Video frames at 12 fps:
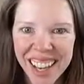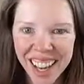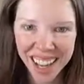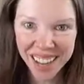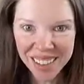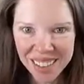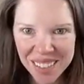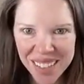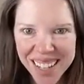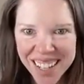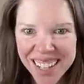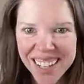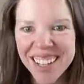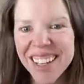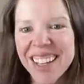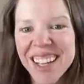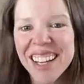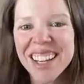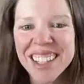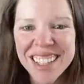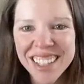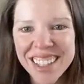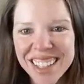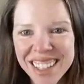Hi everybody!
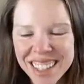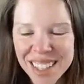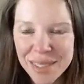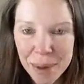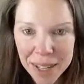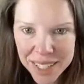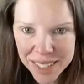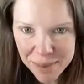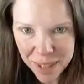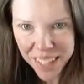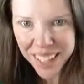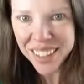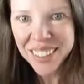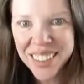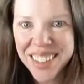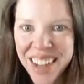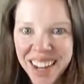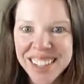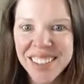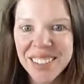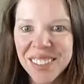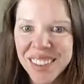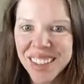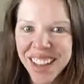This is Meg Smith here with Toxin
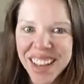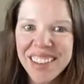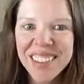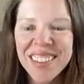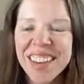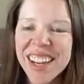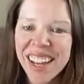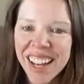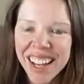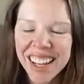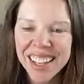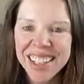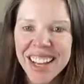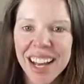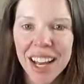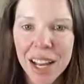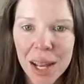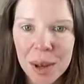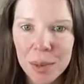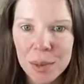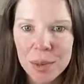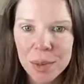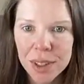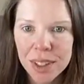Free Life, and I
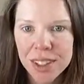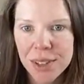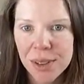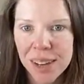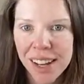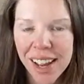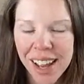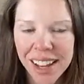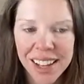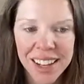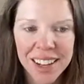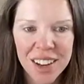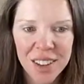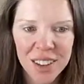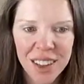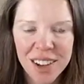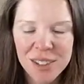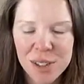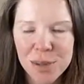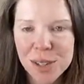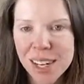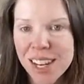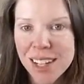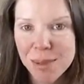am doing another live stream
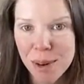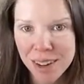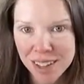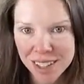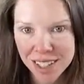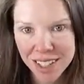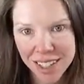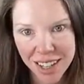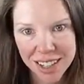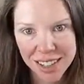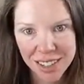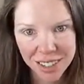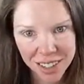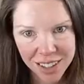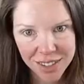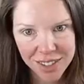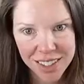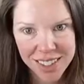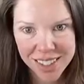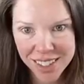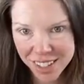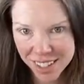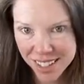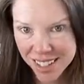today as part of the Detox Your Life
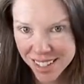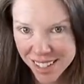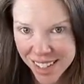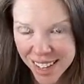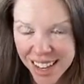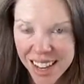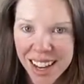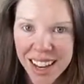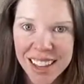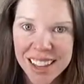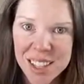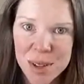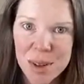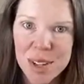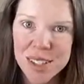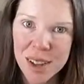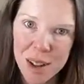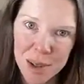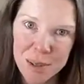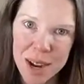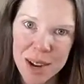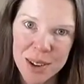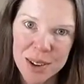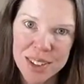series, and this one is all
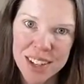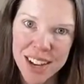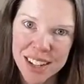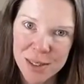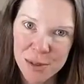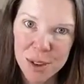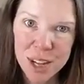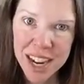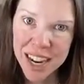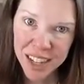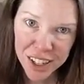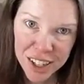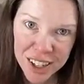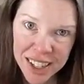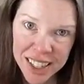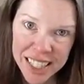about toxin-free air.